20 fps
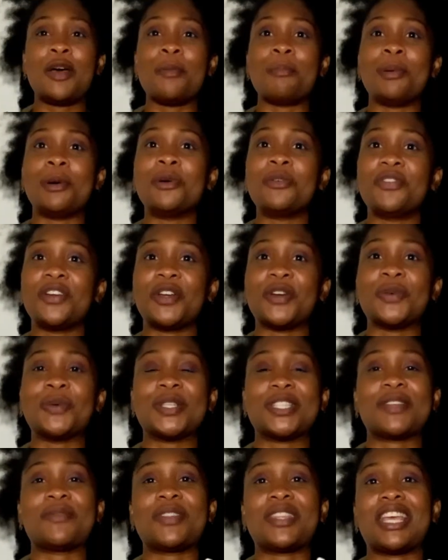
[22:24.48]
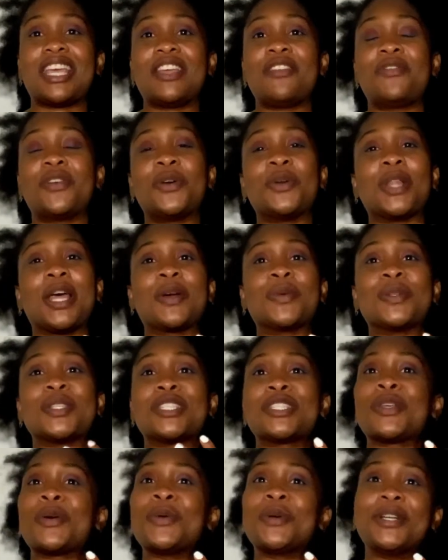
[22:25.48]
Bowfinger was something that he felt like was
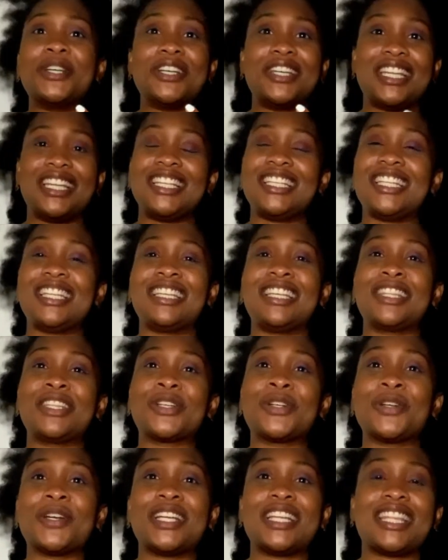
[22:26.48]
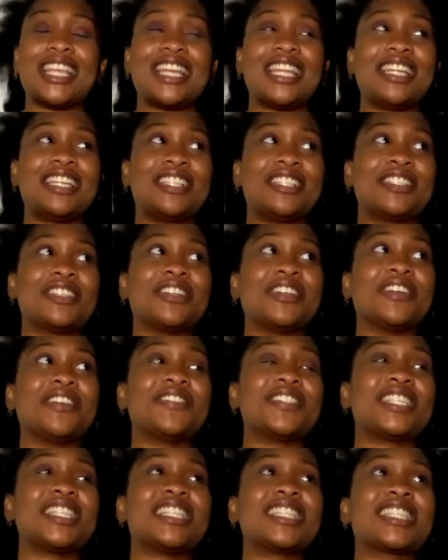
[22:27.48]
so good and didn't get the credit that it
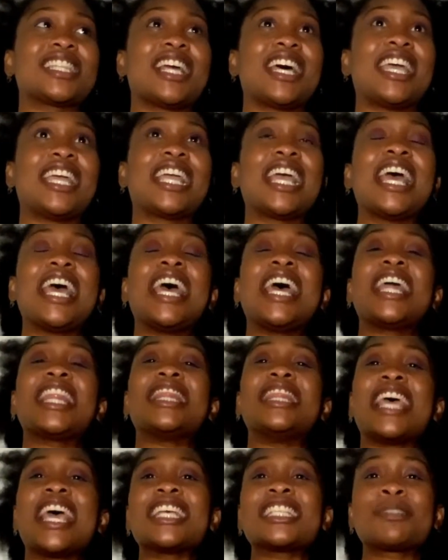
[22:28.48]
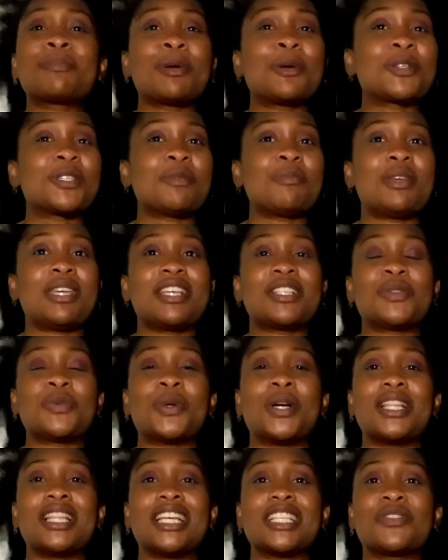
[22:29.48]
deserves. And it's like, that spoke to me as
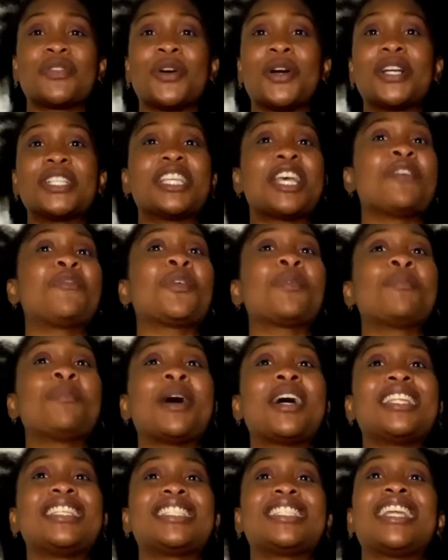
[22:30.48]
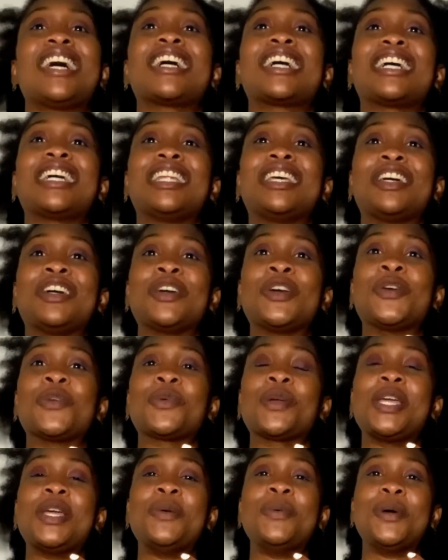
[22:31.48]
well, as far as everybody's not gonna
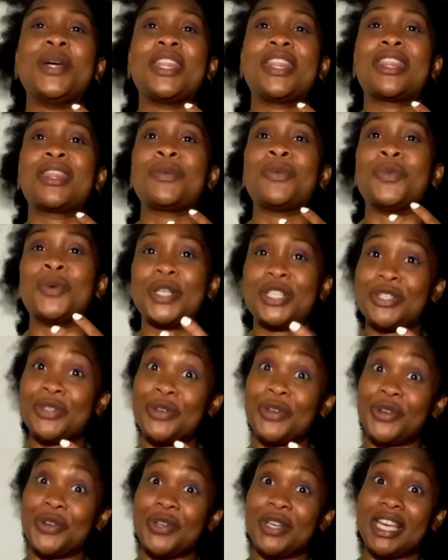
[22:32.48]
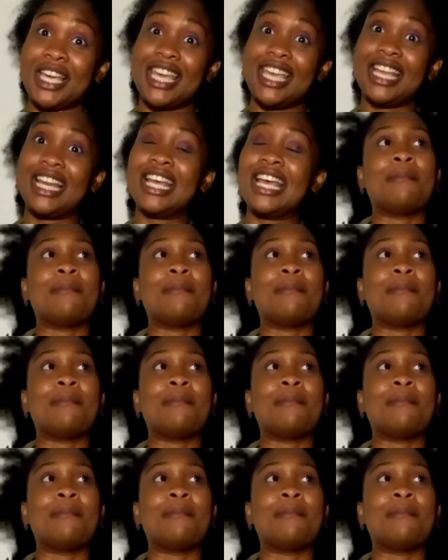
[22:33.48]
agree with what you create.